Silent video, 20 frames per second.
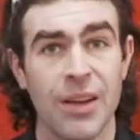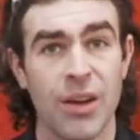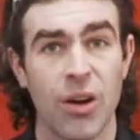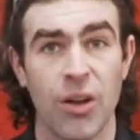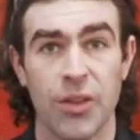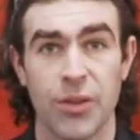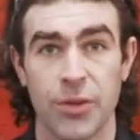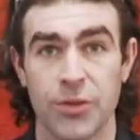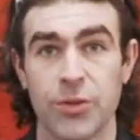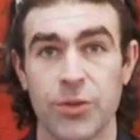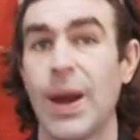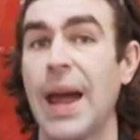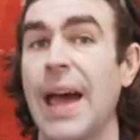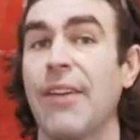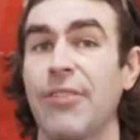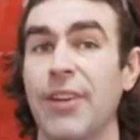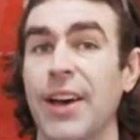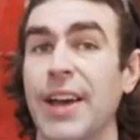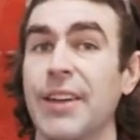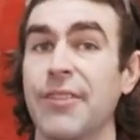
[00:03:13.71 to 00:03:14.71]
all those
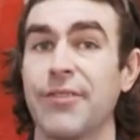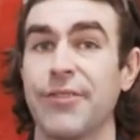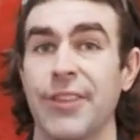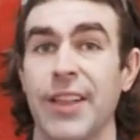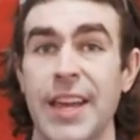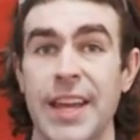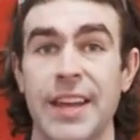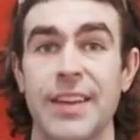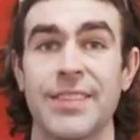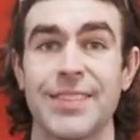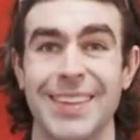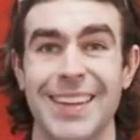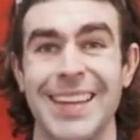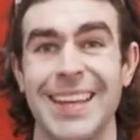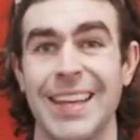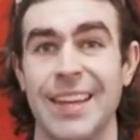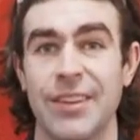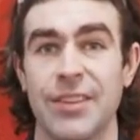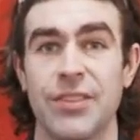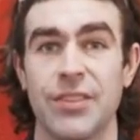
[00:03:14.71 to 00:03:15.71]
graphite flakes
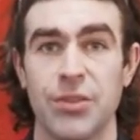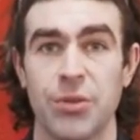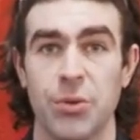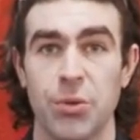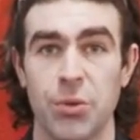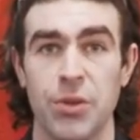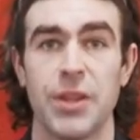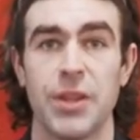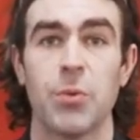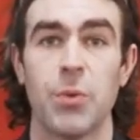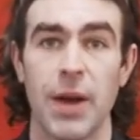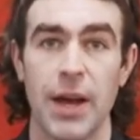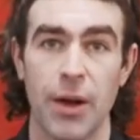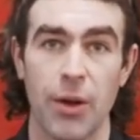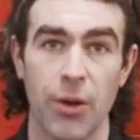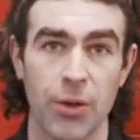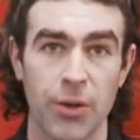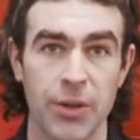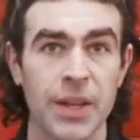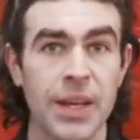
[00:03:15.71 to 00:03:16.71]
into the
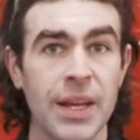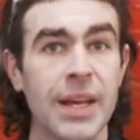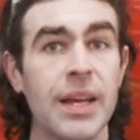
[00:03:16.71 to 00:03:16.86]
weld.